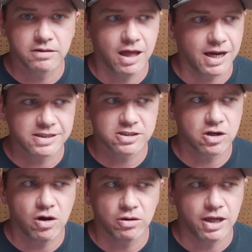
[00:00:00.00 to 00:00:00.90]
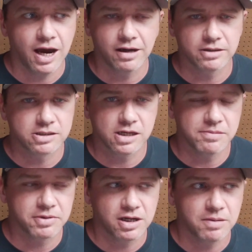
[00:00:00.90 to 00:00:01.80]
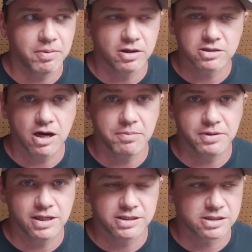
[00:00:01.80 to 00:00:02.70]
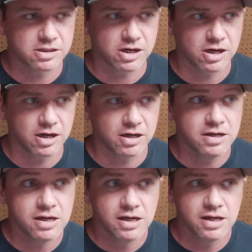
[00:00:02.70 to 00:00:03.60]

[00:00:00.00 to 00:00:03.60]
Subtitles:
like stalled out or something up on top of this turn.